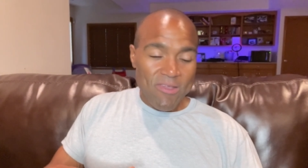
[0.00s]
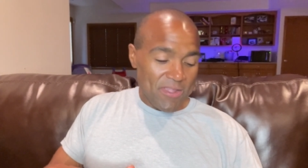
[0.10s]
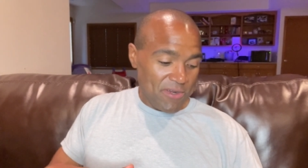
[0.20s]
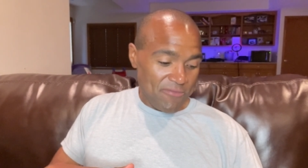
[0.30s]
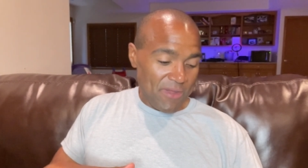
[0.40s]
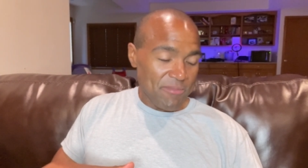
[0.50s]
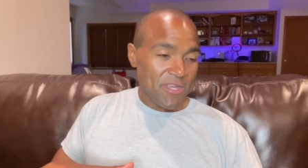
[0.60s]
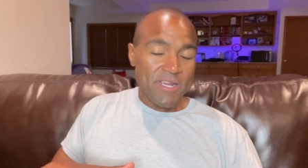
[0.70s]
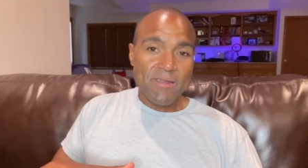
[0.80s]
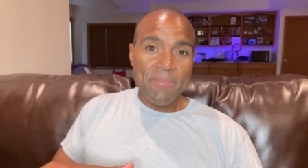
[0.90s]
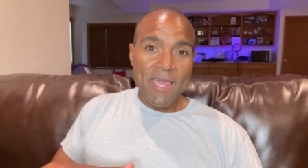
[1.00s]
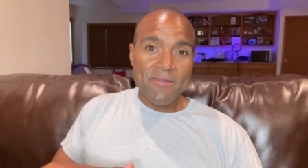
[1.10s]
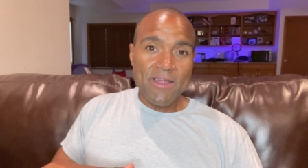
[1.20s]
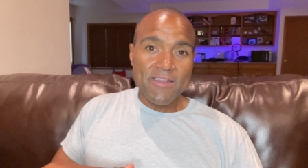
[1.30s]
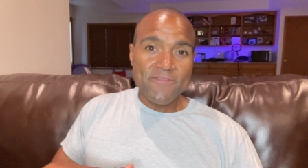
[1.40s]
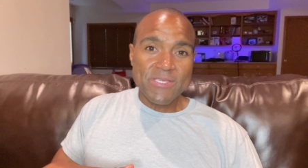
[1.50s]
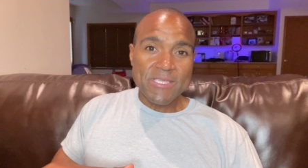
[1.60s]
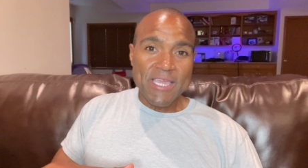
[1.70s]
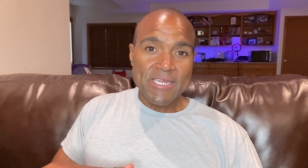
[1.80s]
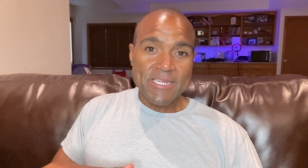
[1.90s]
you know, if I'm looking at a background
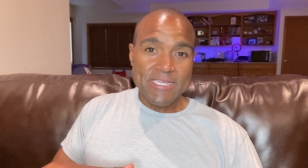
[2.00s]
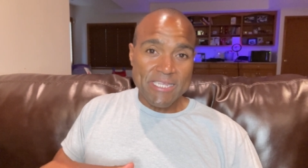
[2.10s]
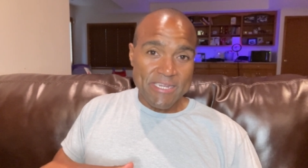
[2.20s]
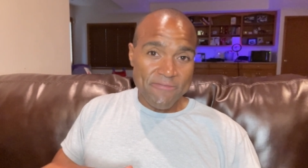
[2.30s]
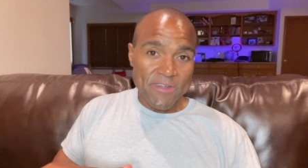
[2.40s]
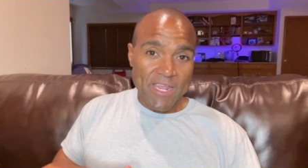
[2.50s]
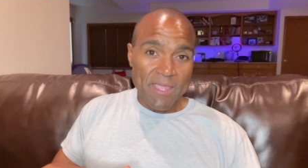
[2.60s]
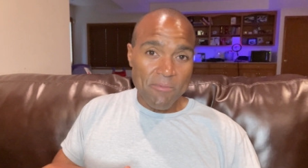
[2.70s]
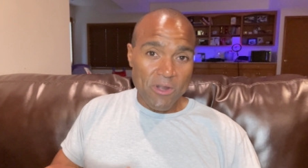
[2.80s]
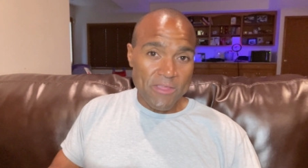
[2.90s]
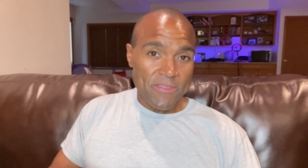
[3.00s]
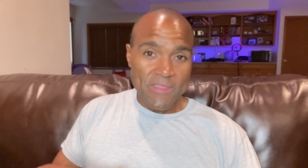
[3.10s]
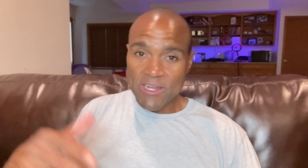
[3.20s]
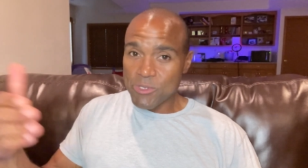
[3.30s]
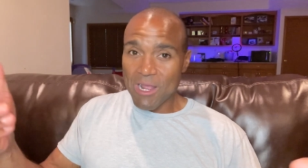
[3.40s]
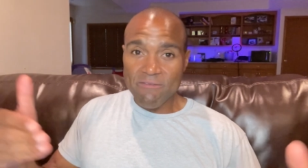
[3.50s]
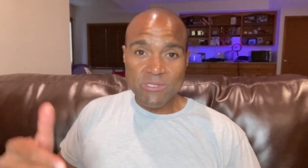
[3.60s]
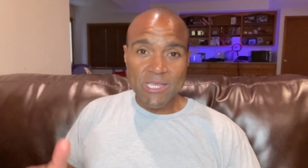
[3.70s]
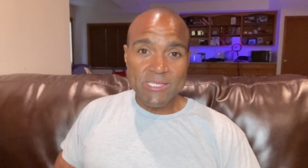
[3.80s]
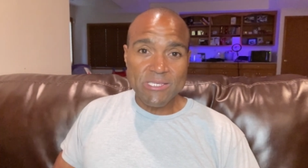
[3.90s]
investigation, it has a different name on it than that
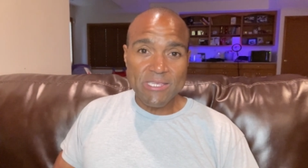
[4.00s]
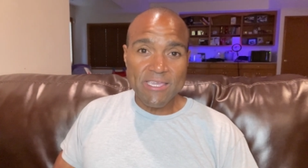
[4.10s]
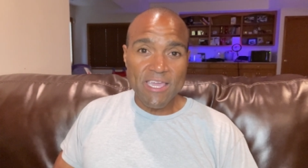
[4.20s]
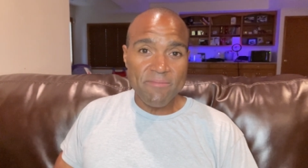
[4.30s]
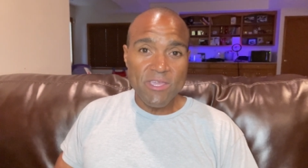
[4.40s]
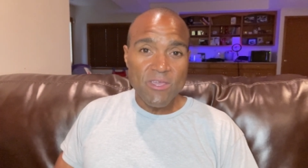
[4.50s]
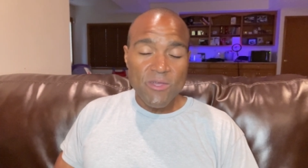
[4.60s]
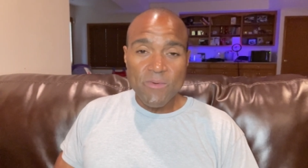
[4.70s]
driver's license they gave me.